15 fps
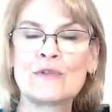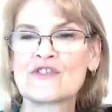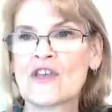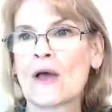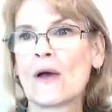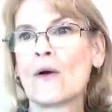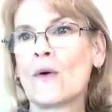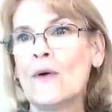
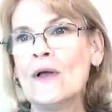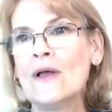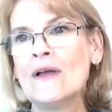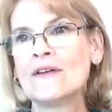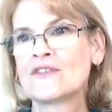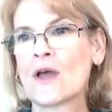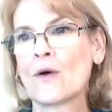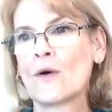So
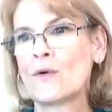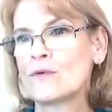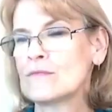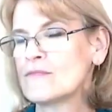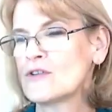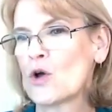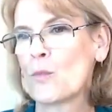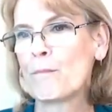don't,
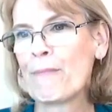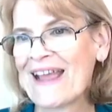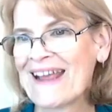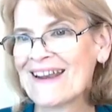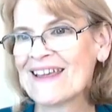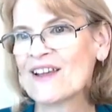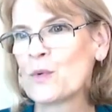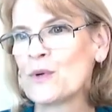don't
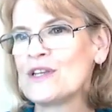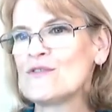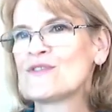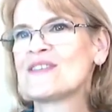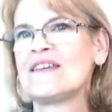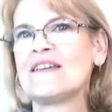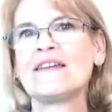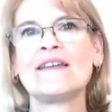panic when you
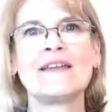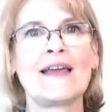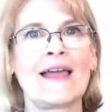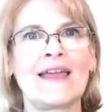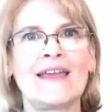see a,